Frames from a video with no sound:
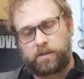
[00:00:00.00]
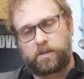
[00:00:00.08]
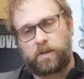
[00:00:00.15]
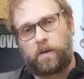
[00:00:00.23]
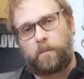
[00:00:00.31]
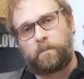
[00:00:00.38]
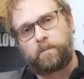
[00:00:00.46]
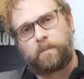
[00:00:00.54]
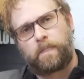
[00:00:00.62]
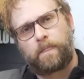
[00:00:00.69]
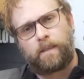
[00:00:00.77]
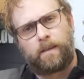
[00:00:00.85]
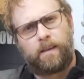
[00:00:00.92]
So
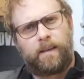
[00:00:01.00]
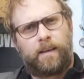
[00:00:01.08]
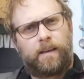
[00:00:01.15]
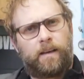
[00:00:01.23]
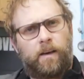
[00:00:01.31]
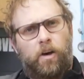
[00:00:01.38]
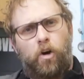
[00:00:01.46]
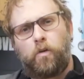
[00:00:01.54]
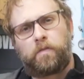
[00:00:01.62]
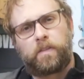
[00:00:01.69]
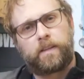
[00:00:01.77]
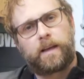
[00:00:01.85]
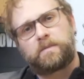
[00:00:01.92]

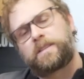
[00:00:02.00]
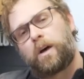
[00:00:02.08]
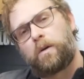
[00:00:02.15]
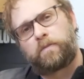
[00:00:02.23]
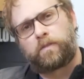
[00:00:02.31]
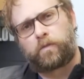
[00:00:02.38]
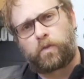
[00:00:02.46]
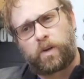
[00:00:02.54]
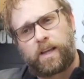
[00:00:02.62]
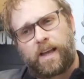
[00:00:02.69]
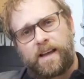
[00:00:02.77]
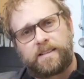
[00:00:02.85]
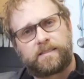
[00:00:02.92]
hopefully that was helpful for you
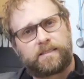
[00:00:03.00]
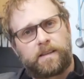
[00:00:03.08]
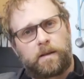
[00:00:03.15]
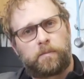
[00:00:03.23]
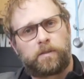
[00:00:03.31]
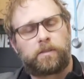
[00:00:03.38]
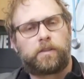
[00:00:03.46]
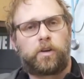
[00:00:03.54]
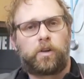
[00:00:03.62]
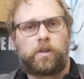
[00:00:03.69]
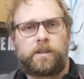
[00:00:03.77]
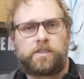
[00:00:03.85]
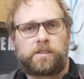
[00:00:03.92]
guys and something a
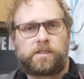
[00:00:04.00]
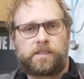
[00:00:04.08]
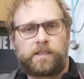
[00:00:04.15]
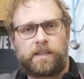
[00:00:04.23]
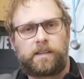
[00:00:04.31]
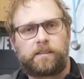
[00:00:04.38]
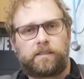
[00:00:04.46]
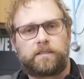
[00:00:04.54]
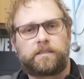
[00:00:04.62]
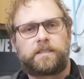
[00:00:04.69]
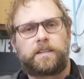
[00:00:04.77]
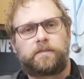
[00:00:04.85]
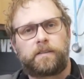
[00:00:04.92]
little interesting and a little
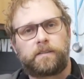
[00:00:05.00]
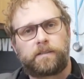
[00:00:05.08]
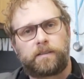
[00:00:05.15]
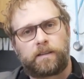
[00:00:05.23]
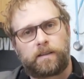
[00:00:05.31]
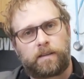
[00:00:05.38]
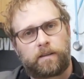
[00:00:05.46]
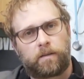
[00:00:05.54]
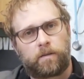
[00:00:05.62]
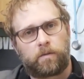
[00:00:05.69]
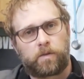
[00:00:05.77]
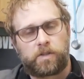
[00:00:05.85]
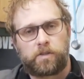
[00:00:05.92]
different than
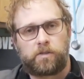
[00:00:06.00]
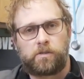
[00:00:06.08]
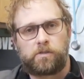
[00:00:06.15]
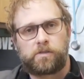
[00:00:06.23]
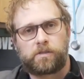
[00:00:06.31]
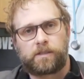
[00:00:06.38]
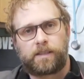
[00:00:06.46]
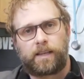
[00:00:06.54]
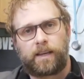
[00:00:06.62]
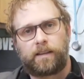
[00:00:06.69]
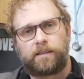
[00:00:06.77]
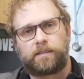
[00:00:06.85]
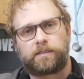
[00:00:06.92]
what you usually
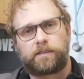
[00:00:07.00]
get.